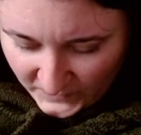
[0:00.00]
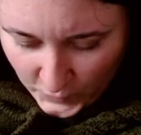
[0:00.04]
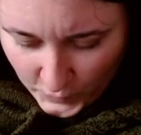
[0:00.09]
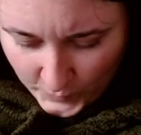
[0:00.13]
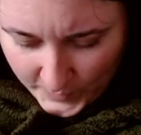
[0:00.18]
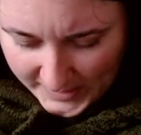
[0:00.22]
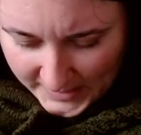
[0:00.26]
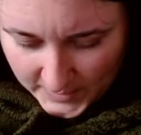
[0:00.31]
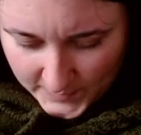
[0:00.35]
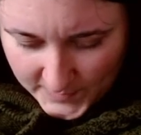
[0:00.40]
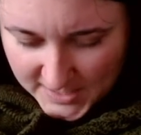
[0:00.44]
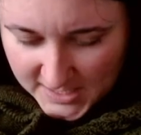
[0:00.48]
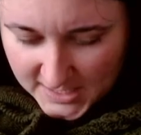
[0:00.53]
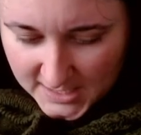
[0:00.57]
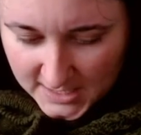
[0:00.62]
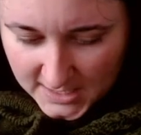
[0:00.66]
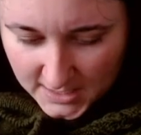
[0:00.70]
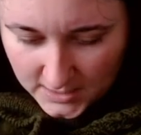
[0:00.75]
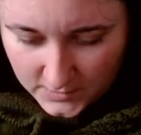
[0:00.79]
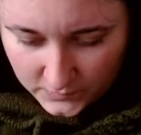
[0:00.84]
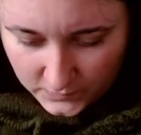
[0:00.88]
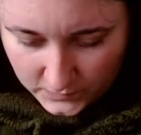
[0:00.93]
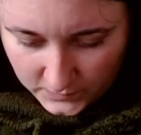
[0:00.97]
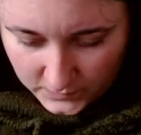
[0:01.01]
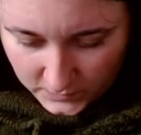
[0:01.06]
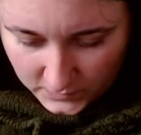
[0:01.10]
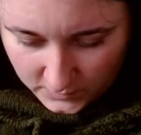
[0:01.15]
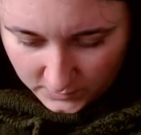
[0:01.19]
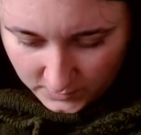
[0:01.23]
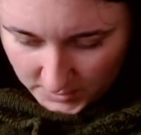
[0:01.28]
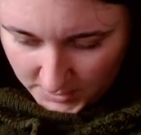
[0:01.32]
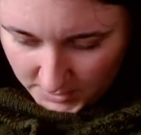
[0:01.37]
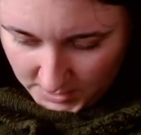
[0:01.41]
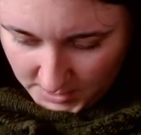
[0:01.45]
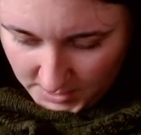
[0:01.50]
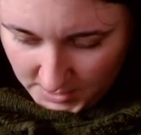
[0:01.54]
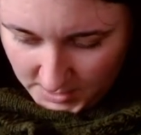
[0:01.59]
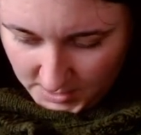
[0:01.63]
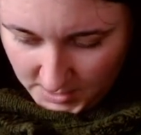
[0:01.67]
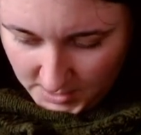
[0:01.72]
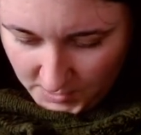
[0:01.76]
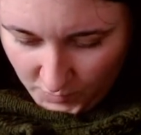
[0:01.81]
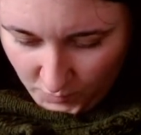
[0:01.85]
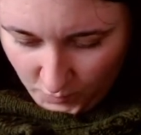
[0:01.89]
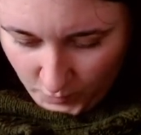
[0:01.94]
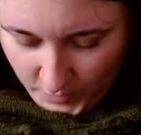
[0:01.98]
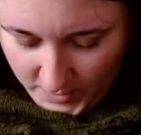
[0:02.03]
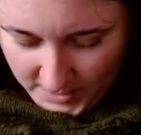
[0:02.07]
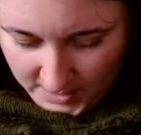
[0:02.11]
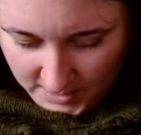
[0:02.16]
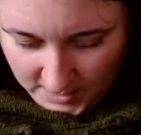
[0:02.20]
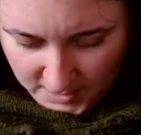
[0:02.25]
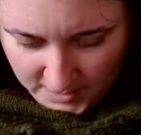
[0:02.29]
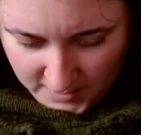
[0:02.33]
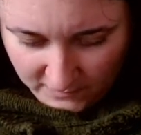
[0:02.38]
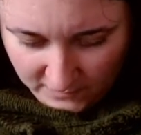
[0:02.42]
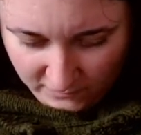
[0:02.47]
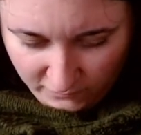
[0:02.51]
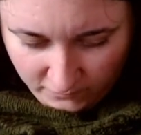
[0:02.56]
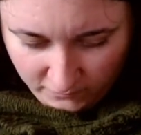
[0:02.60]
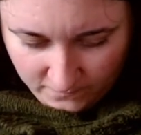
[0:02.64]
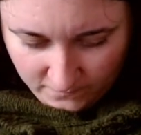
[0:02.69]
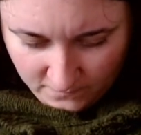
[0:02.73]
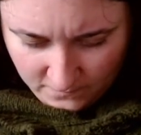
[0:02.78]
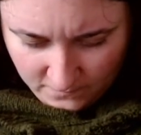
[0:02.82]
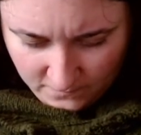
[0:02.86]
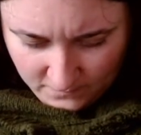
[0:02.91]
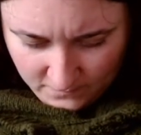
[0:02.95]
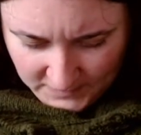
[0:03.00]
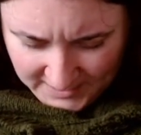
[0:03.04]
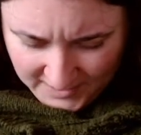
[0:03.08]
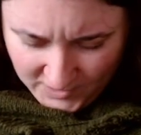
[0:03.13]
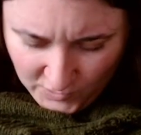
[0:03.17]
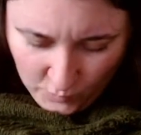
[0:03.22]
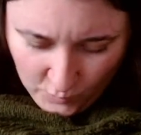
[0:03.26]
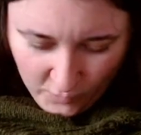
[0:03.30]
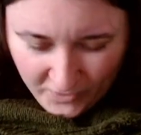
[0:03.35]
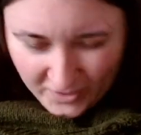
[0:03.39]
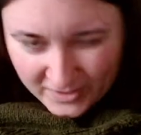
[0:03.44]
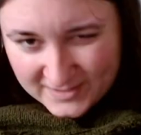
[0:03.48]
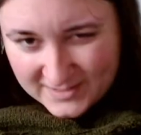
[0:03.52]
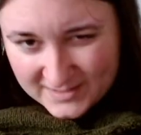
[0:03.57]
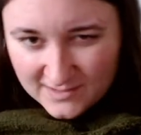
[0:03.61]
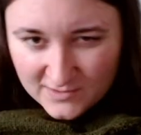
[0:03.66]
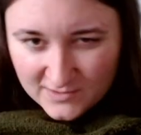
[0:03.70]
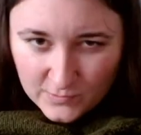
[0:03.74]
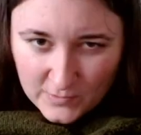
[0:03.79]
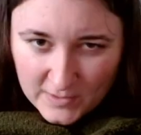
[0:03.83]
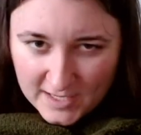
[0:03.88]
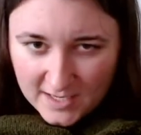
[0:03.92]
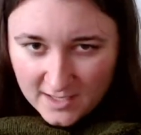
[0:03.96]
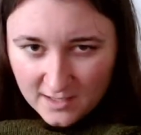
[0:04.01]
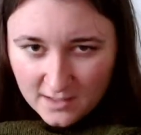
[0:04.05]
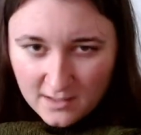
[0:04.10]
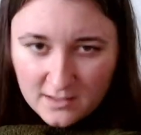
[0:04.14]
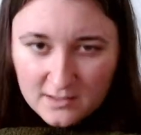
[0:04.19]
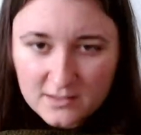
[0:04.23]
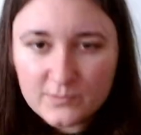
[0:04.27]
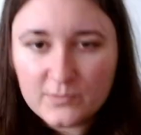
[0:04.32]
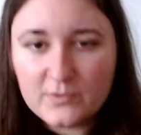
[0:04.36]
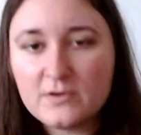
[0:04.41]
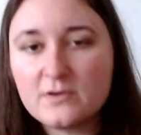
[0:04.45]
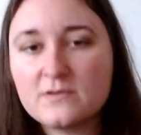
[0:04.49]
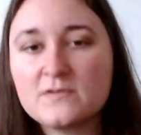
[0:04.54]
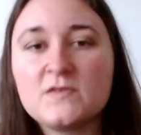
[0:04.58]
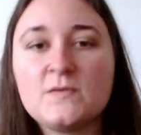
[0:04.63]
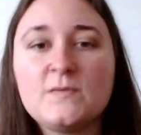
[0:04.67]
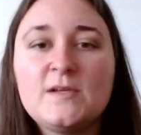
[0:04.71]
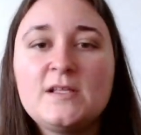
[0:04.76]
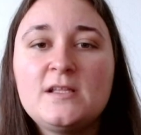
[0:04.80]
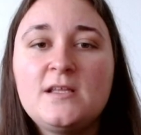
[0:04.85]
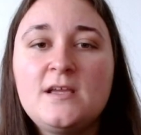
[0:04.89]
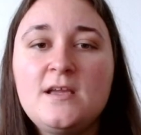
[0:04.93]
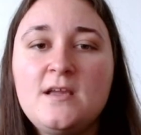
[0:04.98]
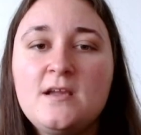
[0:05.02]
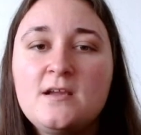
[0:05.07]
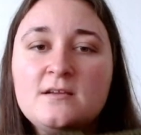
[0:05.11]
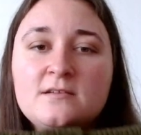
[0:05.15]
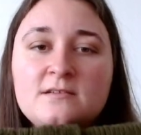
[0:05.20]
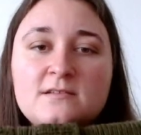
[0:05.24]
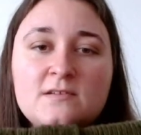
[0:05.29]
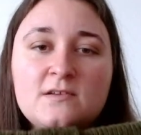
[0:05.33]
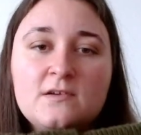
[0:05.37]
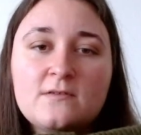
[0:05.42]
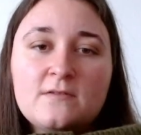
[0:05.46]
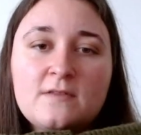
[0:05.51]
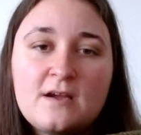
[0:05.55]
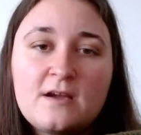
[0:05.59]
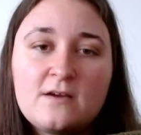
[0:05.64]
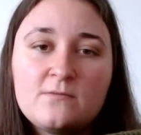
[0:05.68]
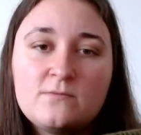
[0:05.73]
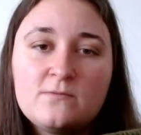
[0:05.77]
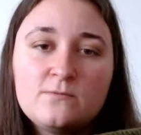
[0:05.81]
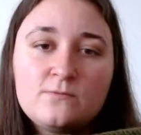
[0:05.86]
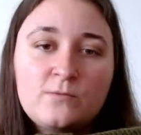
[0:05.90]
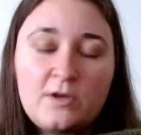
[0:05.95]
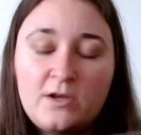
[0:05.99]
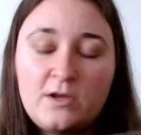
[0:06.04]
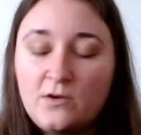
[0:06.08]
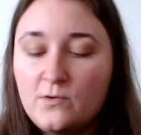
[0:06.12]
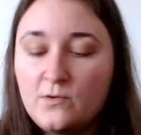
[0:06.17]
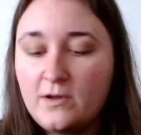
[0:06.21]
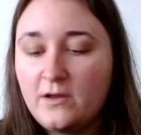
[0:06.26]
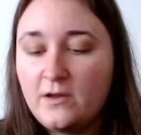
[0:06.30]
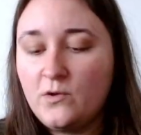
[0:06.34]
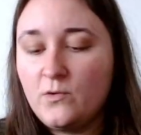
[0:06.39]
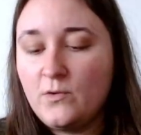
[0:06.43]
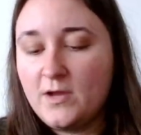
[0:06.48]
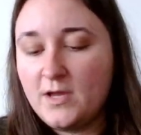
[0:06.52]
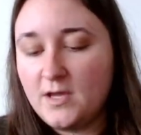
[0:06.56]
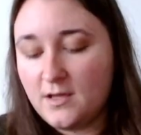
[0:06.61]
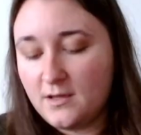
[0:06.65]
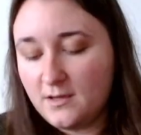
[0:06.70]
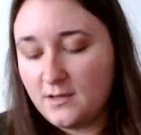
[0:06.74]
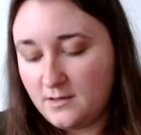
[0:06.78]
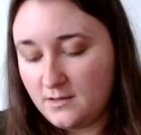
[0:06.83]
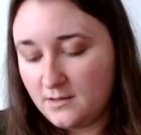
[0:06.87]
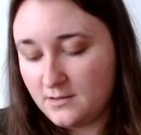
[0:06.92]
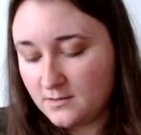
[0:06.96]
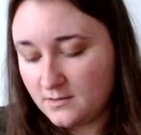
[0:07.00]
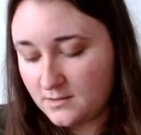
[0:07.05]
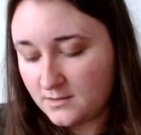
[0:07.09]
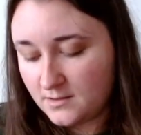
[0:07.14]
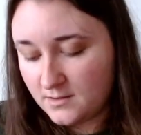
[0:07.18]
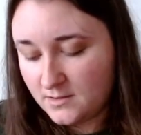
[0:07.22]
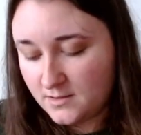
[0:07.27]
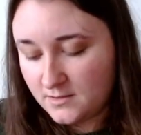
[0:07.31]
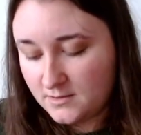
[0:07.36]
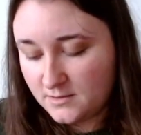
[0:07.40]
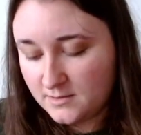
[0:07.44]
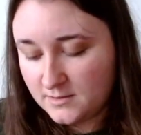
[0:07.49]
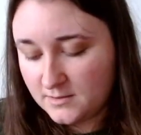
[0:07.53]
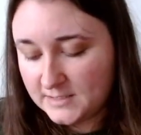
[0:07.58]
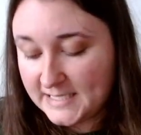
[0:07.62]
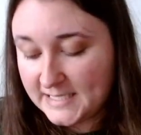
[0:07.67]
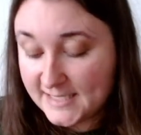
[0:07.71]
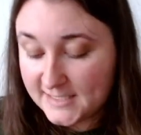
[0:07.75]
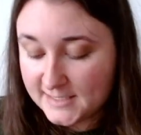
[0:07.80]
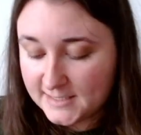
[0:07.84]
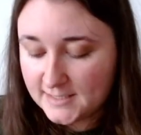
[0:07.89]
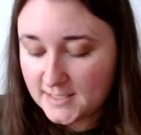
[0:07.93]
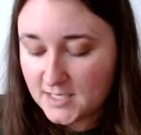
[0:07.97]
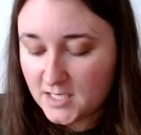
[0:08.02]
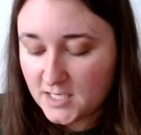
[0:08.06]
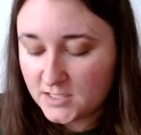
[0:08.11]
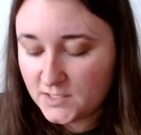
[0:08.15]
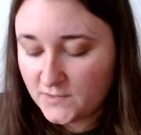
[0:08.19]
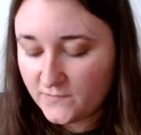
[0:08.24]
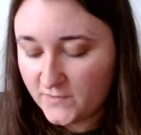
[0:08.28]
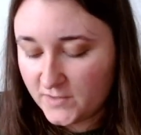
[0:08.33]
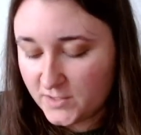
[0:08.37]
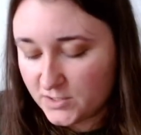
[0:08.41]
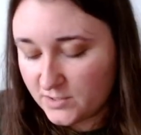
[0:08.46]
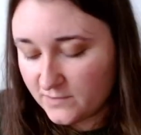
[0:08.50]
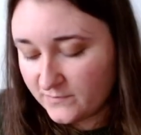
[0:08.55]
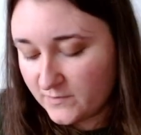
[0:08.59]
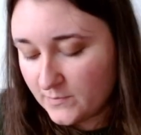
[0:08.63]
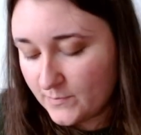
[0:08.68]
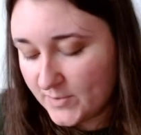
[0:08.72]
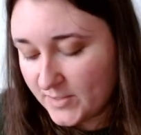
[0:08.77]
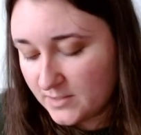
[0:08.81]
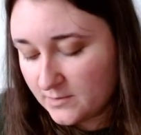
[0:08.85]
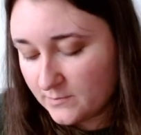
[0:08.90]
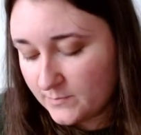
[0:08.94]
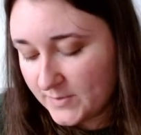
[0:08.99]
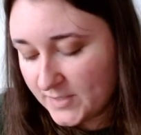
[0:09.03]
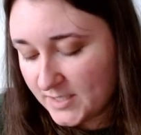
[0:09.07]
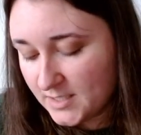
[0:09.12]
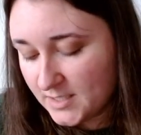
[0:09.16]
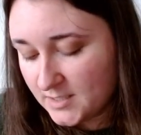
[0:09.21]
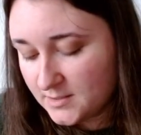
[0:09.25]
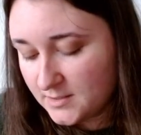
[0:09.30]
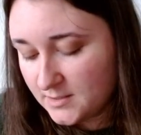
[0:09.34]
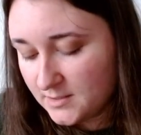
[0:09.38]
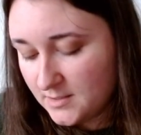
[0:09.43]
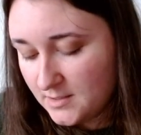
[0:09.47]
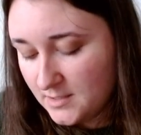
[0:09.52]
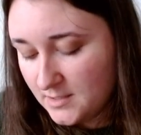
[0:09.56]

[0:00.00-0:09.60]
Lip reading: 4mm needles with like a worsted weight yarn approximately, and so that went quite quick. And yesterday I just finished off the button band,